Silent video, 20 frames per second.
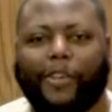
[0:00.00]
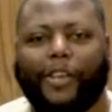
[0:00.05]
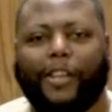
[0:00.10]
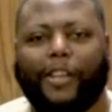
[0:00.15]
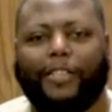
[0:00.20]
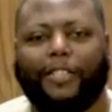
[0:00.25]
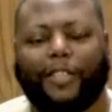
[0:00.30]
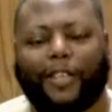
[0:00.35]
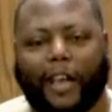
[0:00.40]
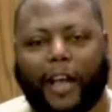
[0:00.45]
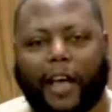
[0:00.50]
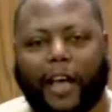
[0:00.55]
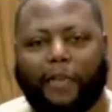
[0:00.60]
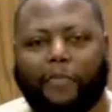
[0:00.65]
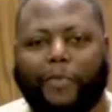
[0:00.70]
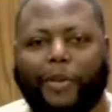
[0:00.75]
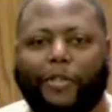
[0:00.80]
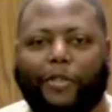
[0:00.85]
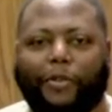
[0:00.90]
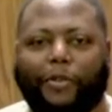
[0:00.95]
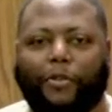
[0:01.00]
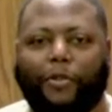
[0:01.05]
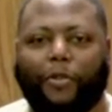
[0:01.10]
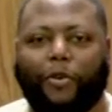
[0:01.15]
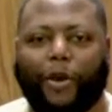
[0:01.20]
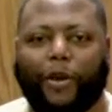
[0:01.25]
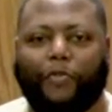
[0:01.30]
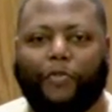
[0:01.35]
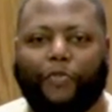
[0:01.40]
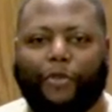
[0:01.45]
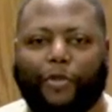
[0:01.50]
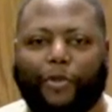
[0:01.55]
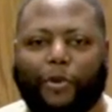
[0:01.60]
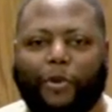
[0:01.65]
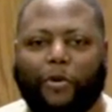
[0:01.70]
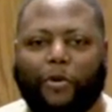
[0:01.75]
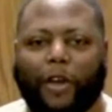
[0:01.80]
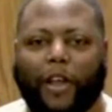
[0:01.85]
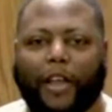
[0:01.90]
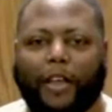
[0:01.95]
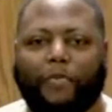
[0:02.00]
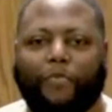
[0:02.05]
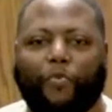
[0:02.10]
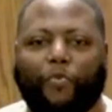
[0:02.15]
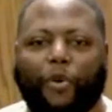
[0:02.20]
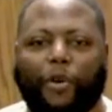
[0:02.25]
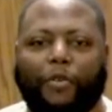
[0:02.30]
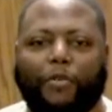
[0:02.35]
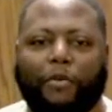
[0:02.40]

To God be the glory for the great and wonder